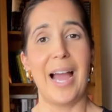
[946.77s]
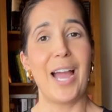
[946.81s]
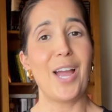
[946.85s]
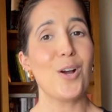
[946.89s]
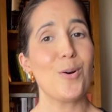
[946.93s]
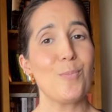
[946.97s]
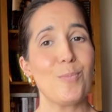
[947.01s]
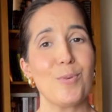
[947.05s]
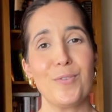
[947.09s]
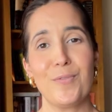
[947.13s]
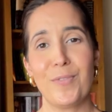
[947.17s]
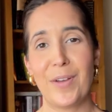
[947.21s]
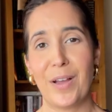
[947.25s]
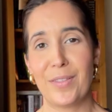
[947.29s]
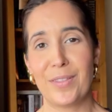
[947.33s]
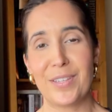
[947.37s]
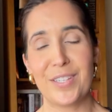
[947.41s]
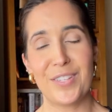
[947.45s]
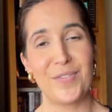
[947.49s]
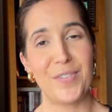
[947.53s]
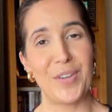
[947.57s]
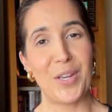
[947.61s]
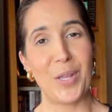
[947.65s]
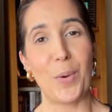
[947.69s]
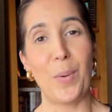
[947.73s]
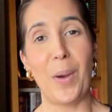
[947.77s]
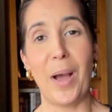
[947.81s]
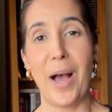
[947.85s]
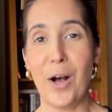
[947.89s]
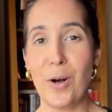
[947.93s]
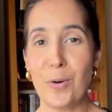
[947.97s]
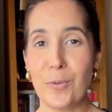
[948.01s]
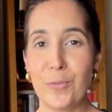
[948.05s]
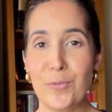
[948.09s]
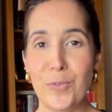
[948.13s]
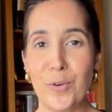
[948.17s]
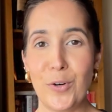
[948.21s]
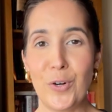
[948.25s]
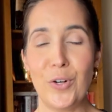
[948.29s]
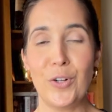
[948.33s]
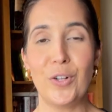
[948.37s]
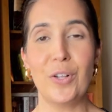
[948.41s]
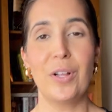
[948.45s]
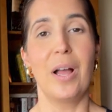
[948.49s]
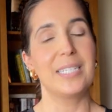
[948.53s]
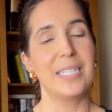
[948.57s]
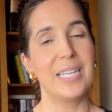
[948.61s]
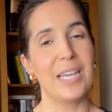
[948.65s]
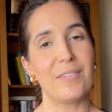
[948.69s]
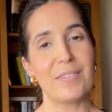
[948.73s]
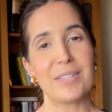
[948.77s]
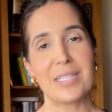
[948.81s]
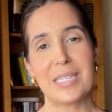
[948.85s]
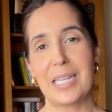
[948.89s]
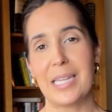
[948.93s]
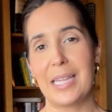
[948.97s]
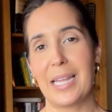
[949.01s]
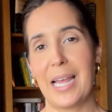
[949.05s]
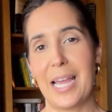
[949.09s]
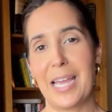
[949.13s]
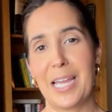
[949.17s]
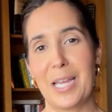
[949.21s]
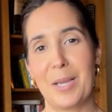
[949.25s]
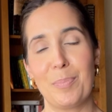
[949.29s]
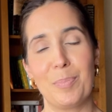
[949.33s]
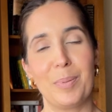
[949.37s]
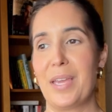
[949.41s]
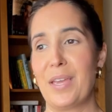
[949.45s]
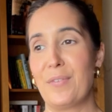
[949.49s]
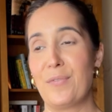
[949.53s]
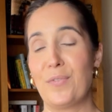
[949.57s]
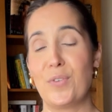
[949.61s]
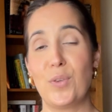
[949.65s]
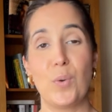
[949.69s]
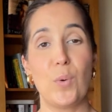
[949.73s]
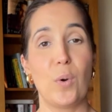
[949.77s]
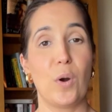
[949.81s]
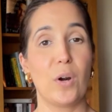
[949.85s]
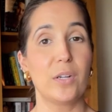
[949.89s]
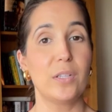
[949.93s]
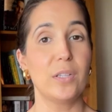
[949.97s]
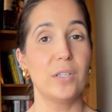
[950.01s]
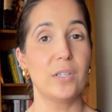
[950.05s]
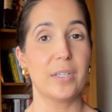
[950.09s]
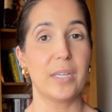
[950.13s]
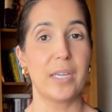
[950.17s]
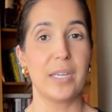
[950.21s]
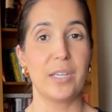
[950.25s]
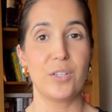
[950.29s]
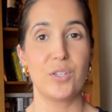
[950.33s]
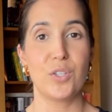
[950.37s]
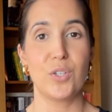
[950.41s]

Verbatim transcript: I hope you found this video helpful. Give us a like if you are looking